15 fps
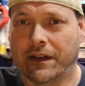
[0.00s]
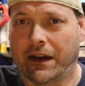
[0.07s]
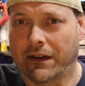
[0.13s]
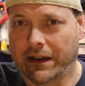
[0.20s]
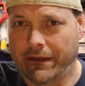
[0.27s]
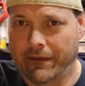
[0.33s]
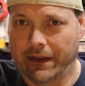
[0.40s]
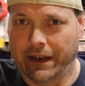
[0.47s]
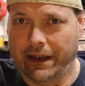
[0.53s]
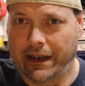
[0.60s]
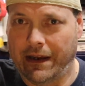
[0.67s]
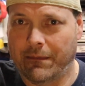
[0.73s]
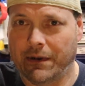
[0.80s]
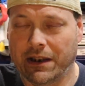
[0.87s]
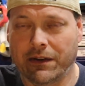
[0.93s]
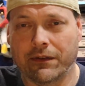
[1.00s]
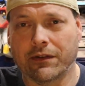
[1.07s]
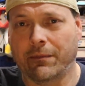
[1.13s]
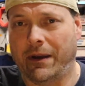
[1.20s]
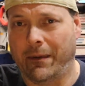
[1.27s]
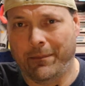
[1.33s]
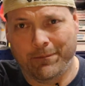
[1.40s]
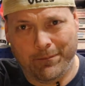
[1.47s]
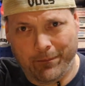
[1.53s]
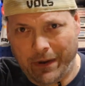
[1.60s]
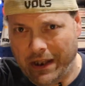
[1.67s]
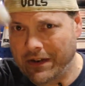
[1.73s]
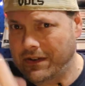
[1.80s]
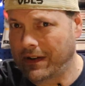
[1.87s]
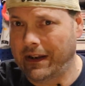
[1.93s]
I'll leave the link down below. There's going to be a
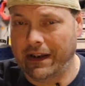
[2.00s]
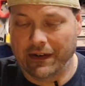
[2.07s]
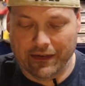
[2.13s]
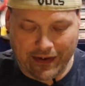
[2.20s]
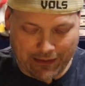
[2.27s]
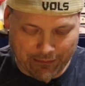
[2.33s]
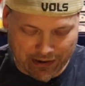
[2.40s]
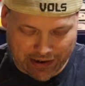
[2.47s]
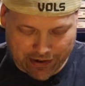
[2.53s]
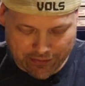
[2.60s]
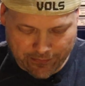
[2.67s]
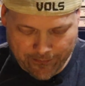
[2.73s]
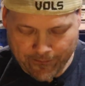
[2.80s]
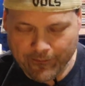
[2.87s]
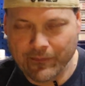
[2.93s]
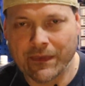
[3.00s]
bunch of links down below